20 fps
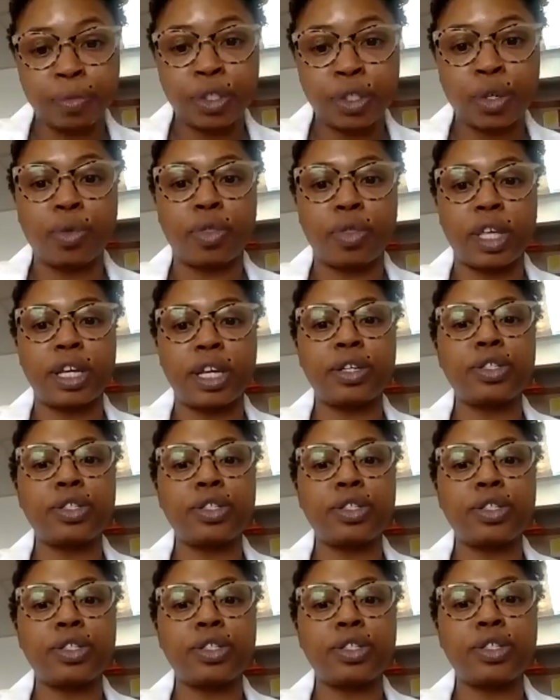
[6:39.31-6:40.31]
So these
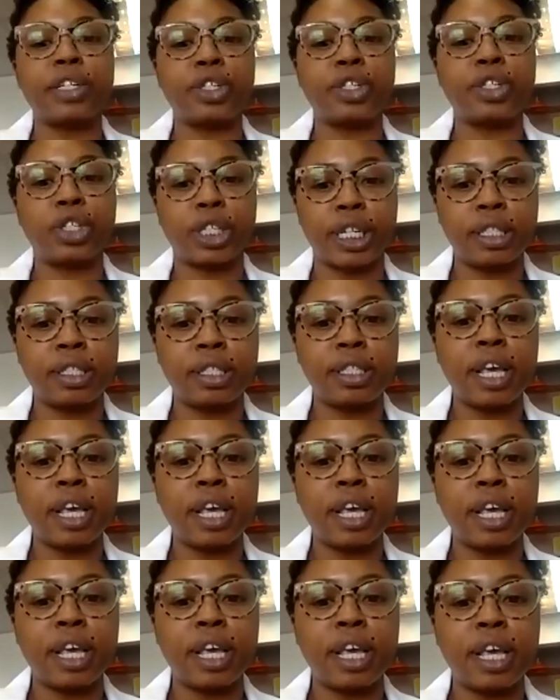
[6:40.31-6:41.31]
are questions
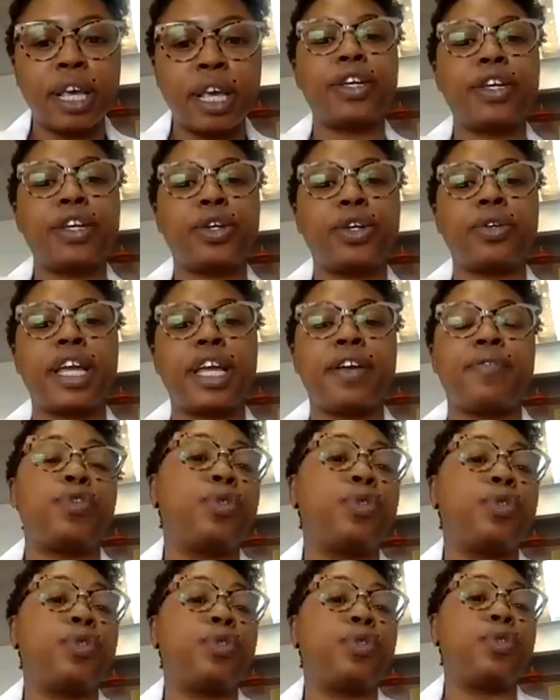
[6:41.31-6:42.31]
that if
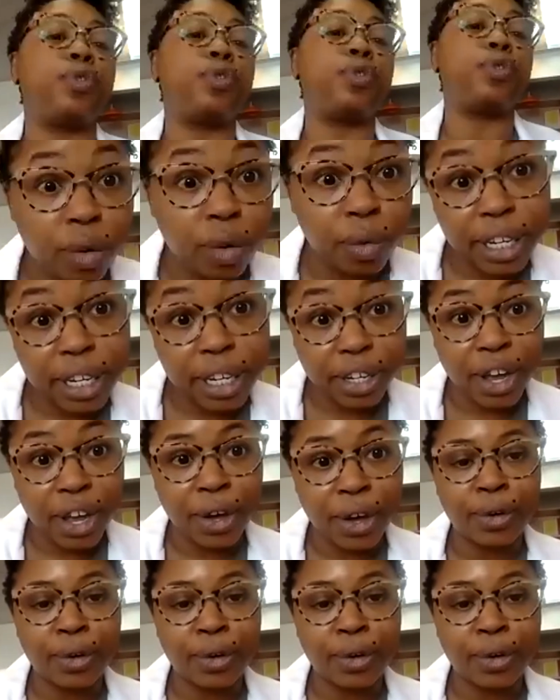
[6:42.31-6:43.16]
you don't already know,